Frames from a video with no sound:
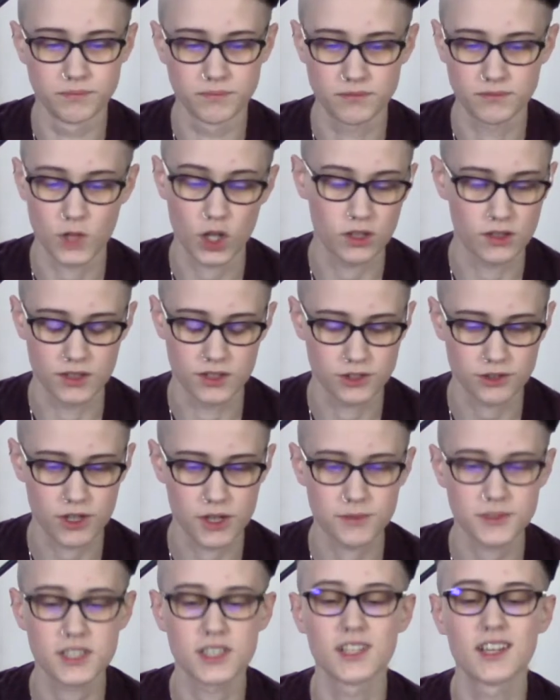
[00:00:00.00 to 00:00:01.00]
all of the
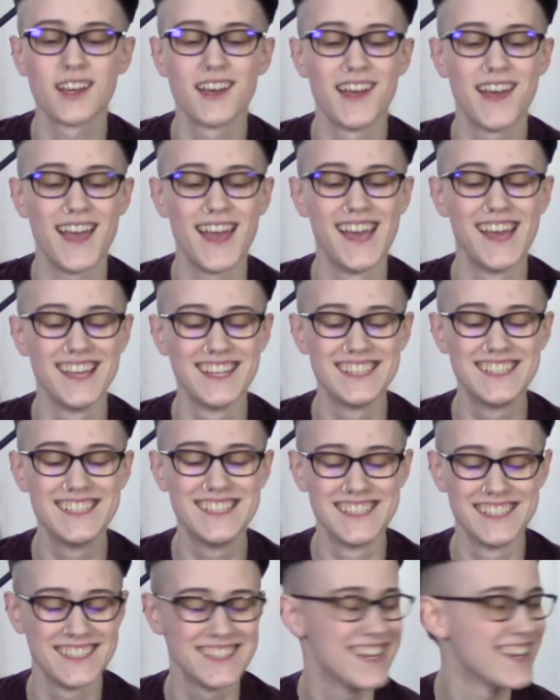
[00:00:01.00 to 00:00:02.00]
script, and
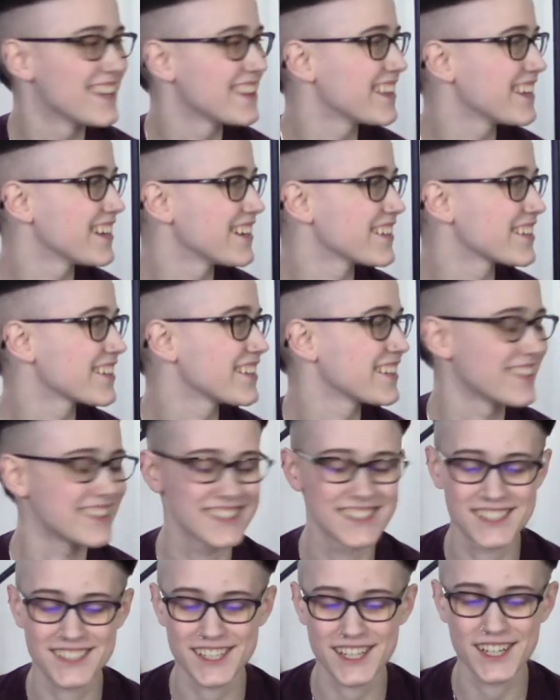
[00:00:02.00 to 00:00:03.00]
they are currently
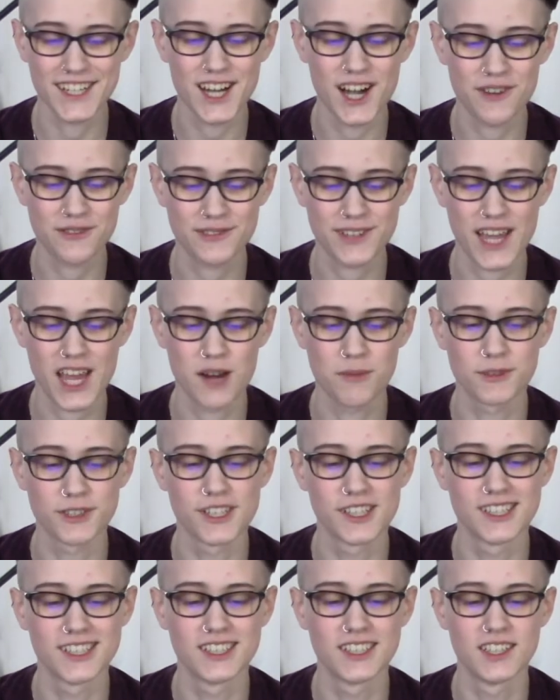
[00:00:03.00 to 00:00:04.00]
sitting off
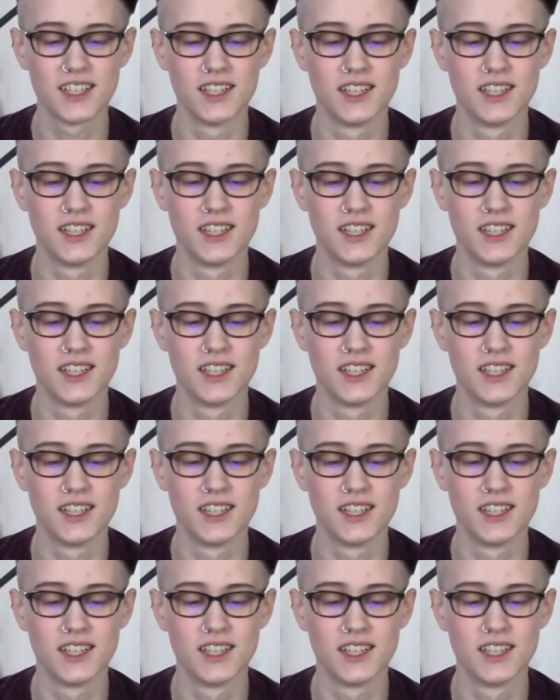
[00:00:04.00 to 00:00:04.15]
camera